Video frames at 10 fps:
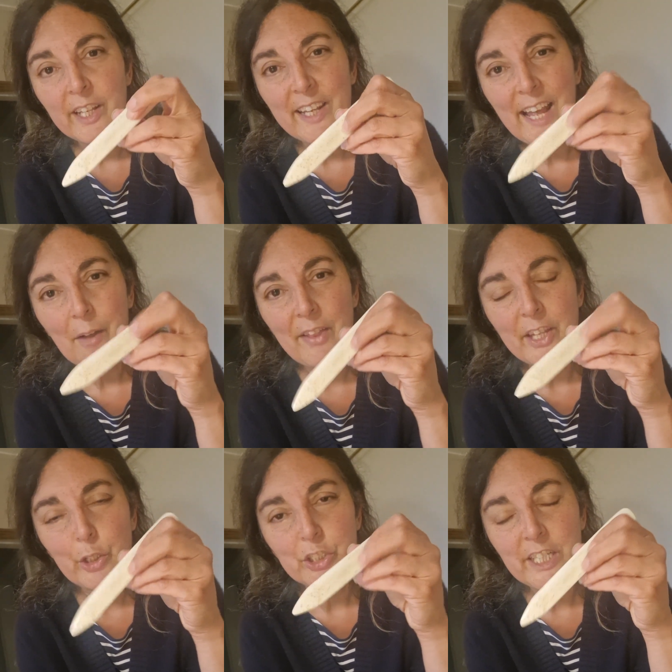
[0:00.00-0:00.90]
Now they're
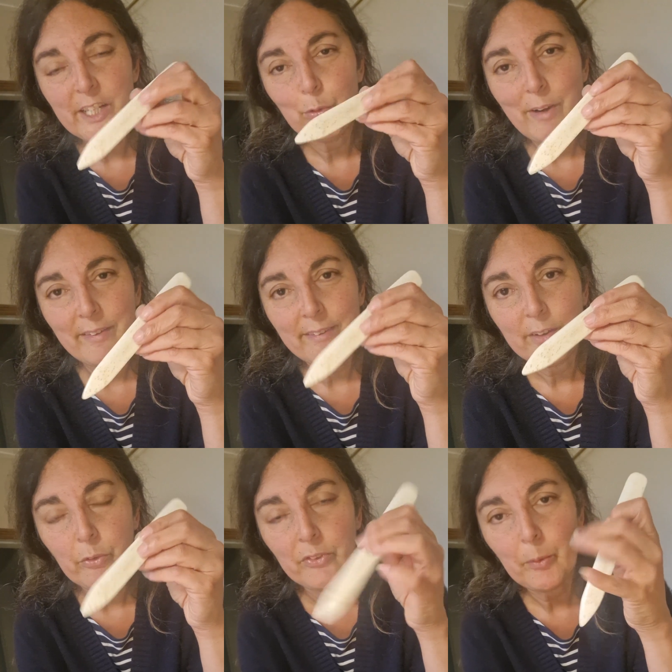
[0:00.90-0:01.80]
usually a
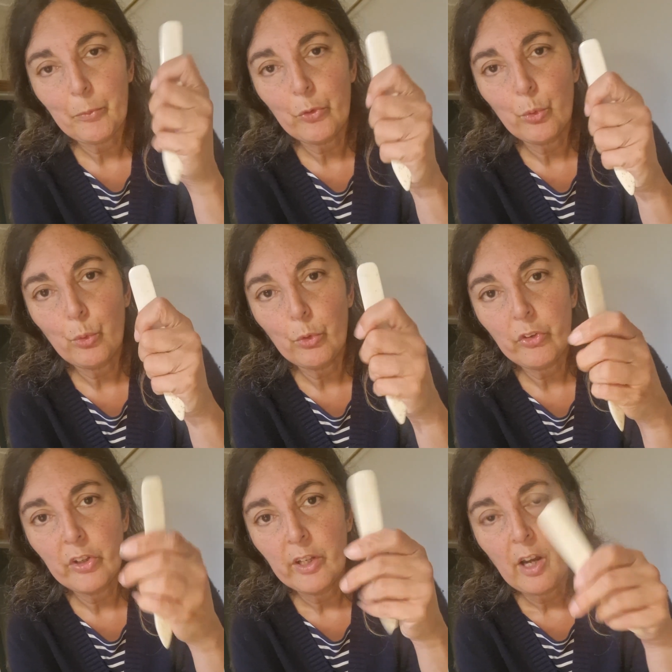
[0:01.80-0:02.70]
resin of some
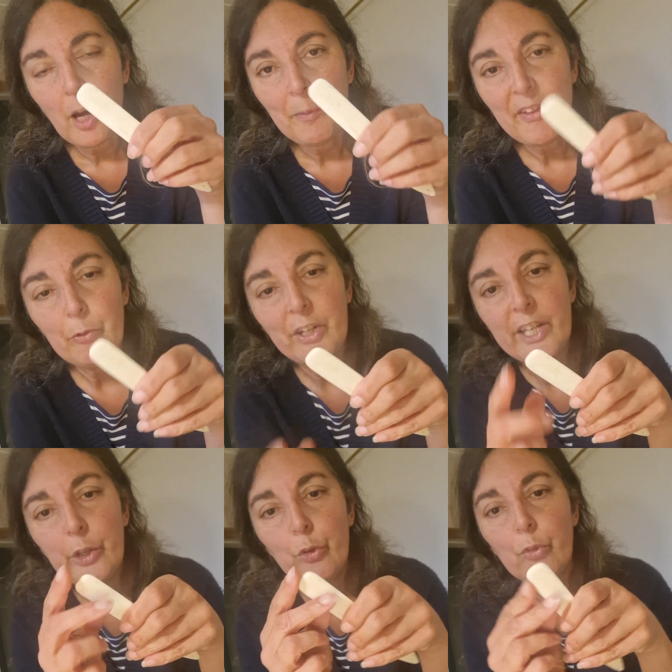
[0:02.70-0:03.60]
sort, and they're
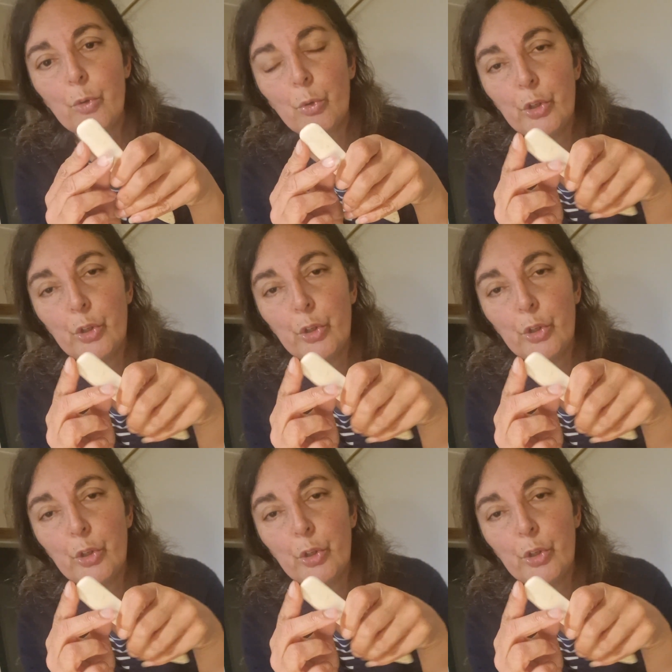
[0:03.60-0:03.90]
really useful.